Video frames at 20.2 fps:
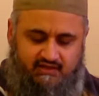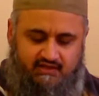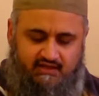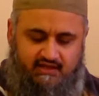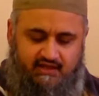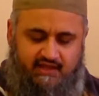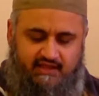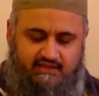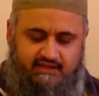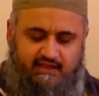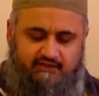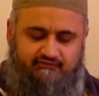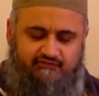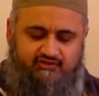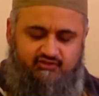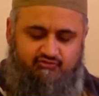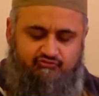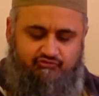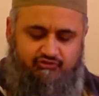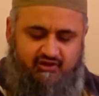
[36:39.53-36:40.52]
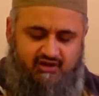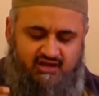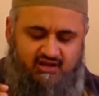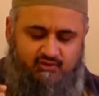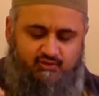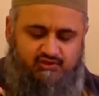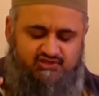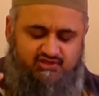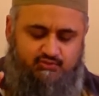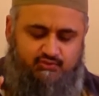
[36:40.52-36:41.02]
and if you really
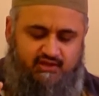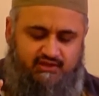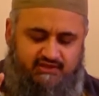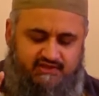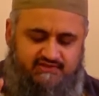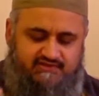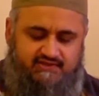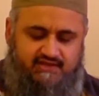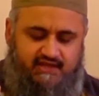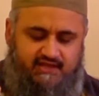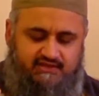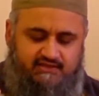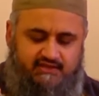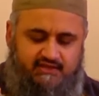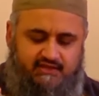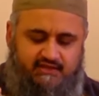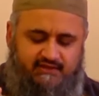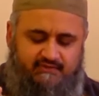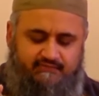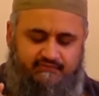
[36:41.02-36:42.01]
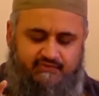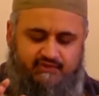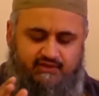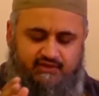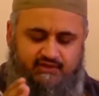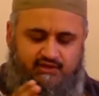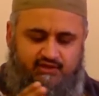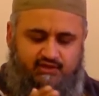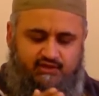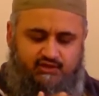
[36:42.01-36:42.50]
want to understand it,
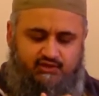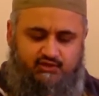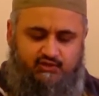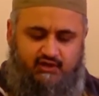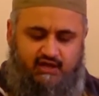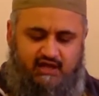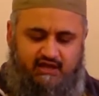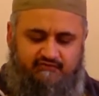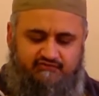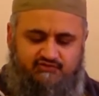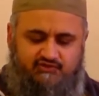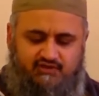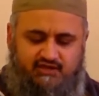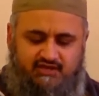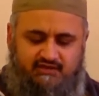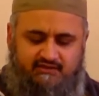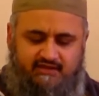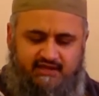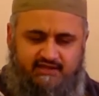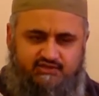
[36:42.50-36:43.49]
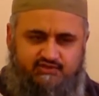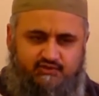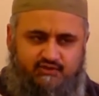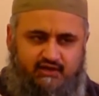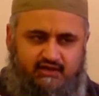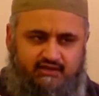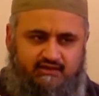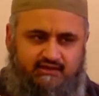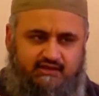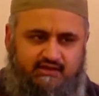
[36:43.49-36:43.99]
you have to connect to
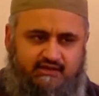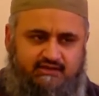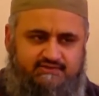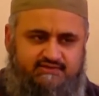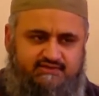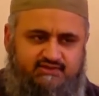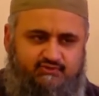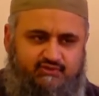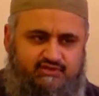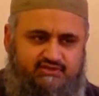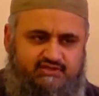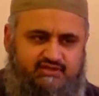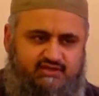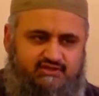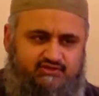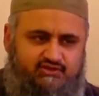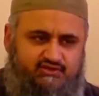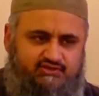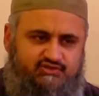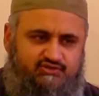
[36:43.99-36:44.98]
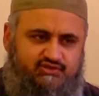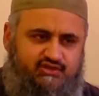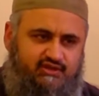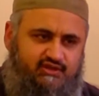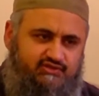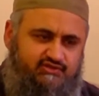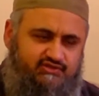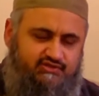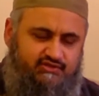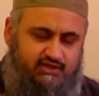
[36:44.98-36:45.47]
Allah Azza wa Jal, to
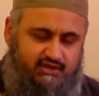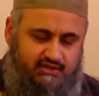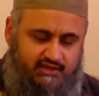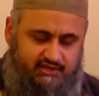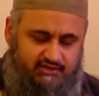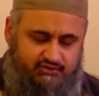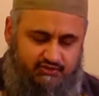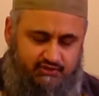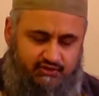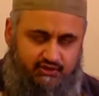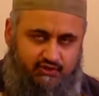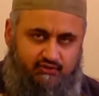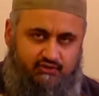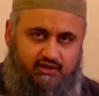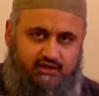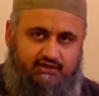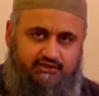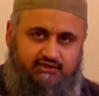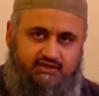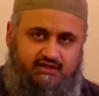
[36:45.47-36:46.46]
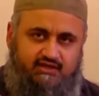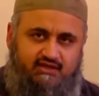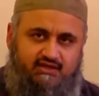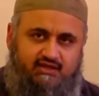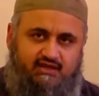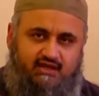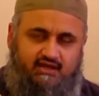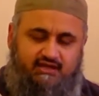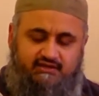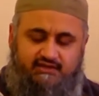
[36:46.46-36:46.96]
connect, to connect to the Quran,
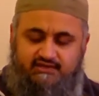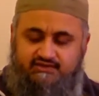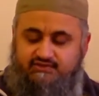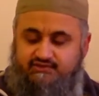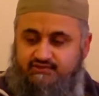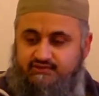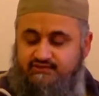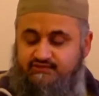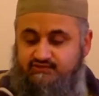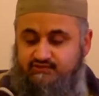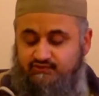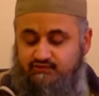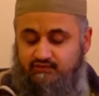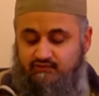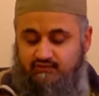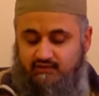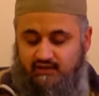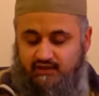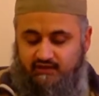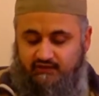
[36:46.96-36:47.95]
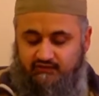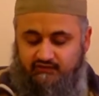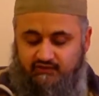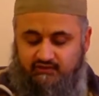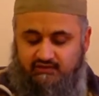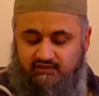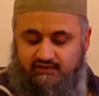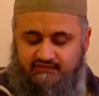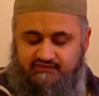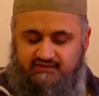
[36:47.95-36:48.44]
connect to Rasulullah
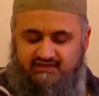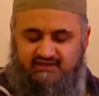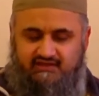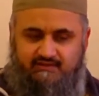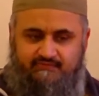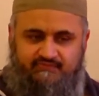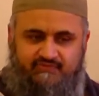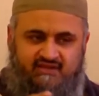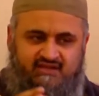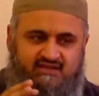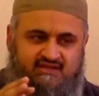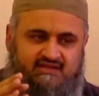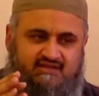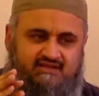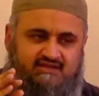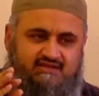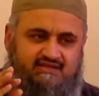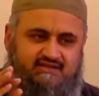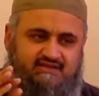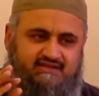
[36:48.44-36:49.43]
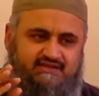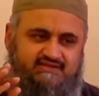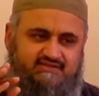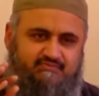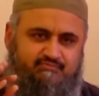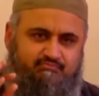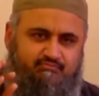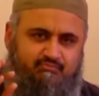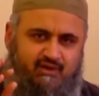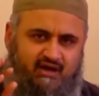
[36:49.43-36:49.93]
Sallallahu This
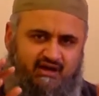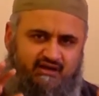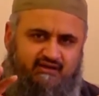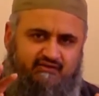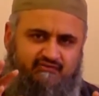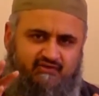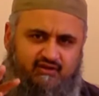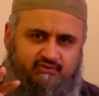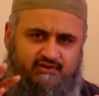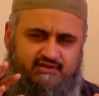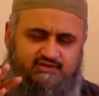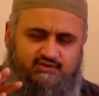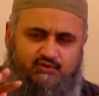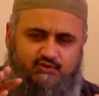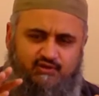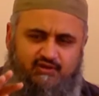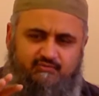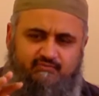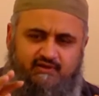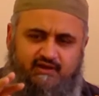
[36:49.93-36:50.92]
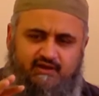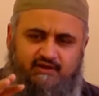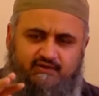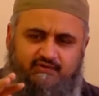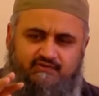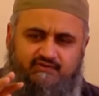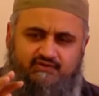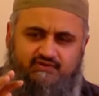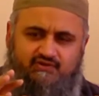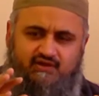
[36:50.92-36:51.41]
marifah we talk about,
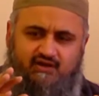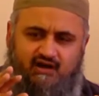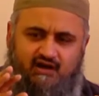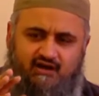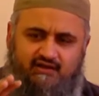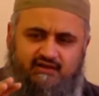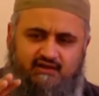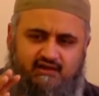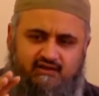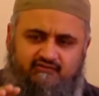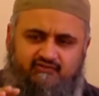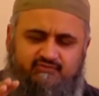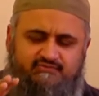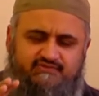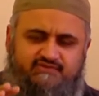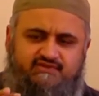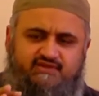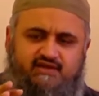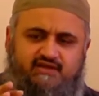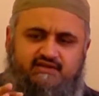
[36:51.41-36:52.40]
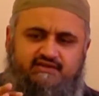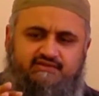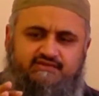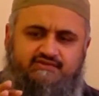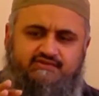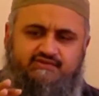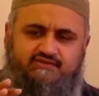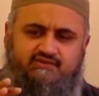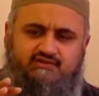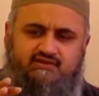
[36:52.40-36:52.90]
you can't get it from
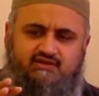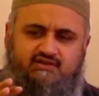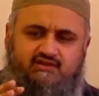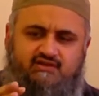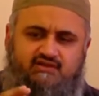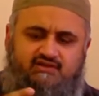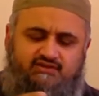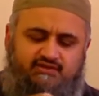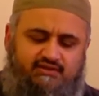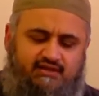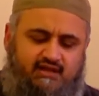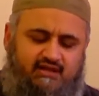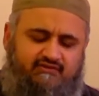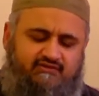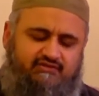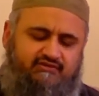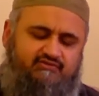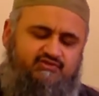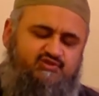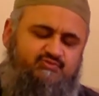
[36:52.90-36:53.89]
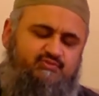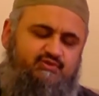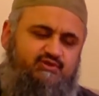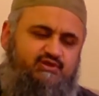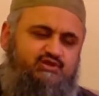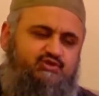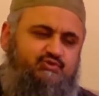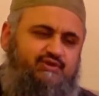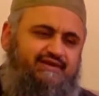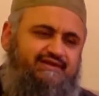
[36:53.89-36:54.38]
science. You get it through
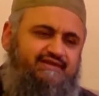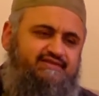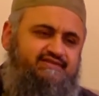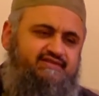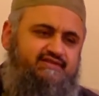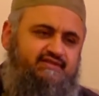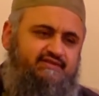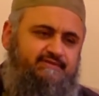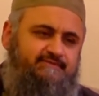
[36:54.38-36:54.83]
spirituality.